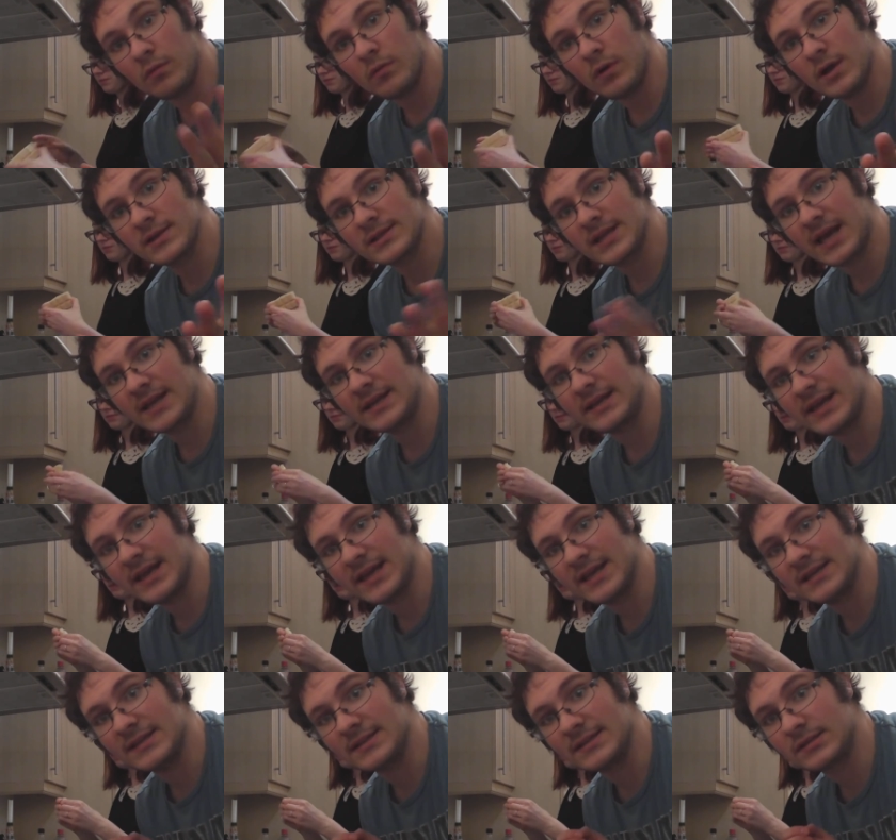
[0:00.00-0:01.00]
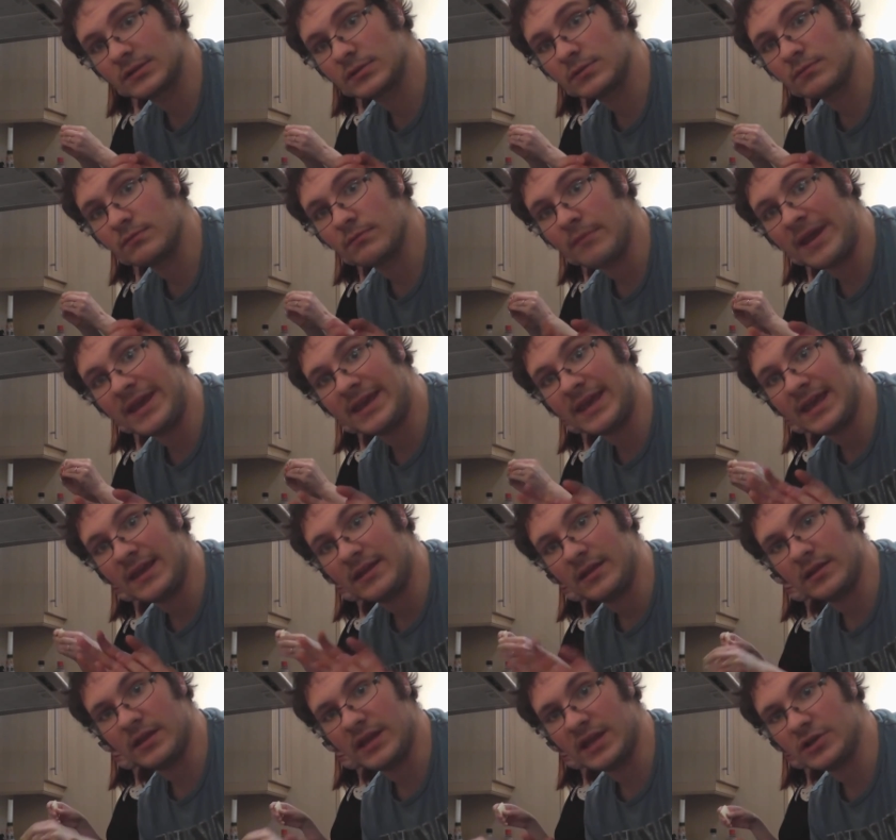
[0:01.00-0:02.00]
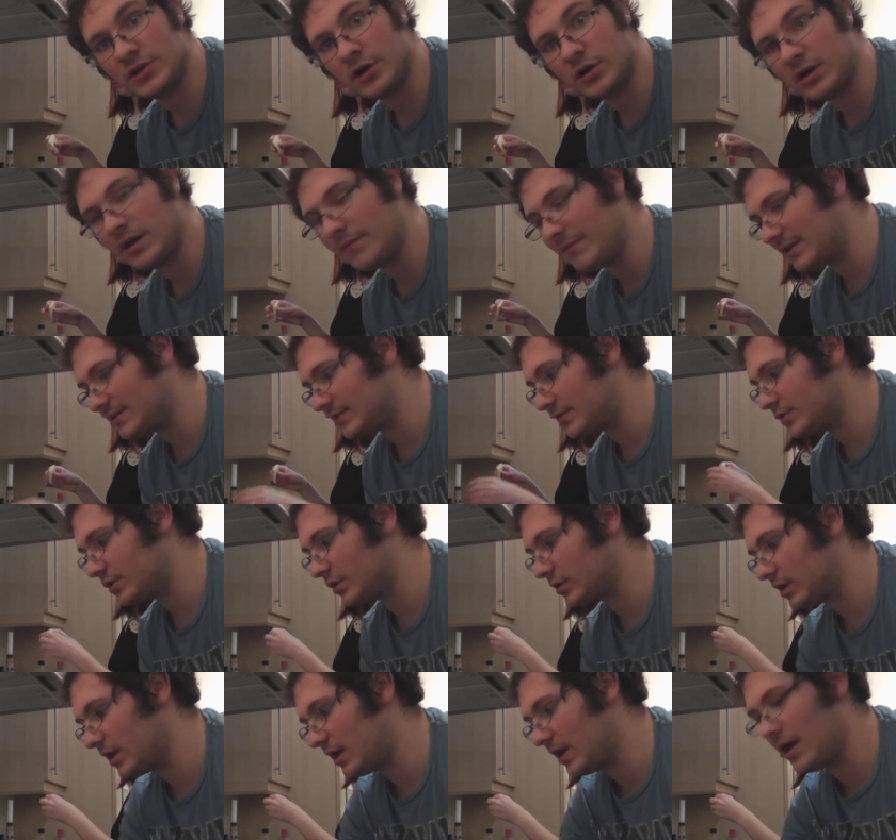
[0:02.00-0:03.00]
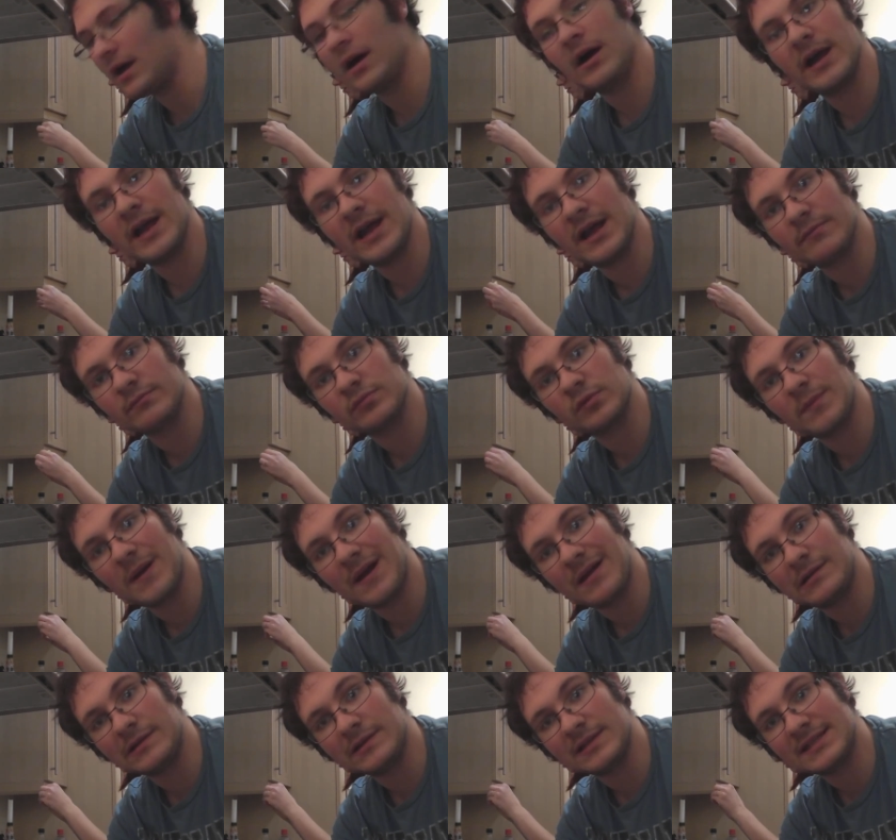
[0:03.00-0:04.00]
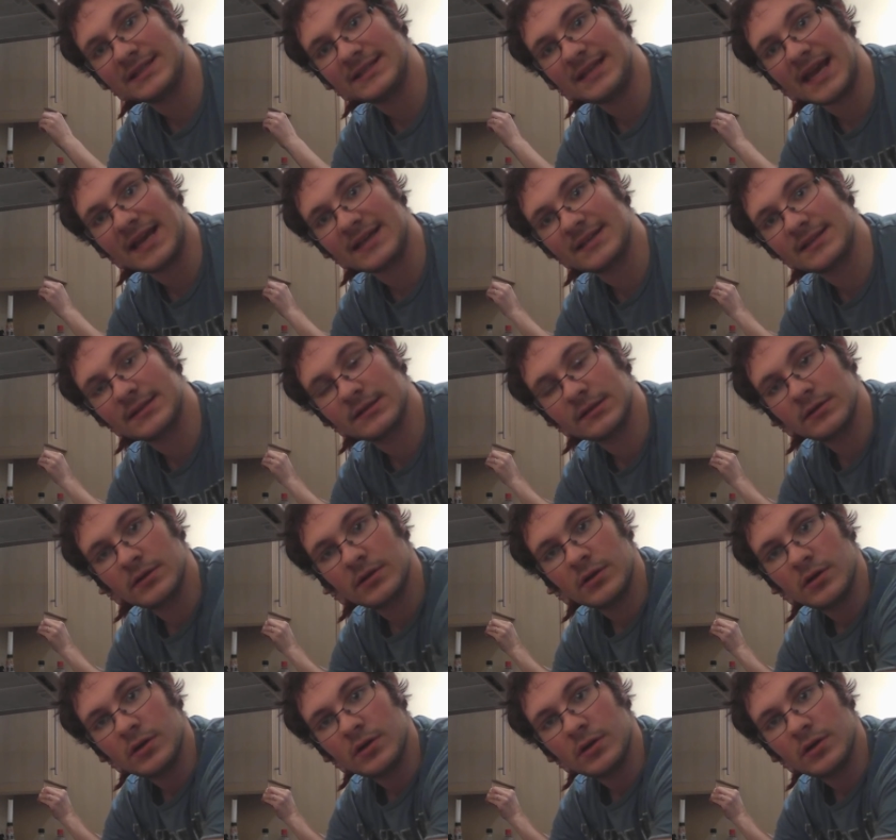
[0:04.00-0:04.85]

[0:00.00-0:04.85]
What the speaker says: whilst Candy is making the chocolate, melting chocolate, I am preparing the sticks.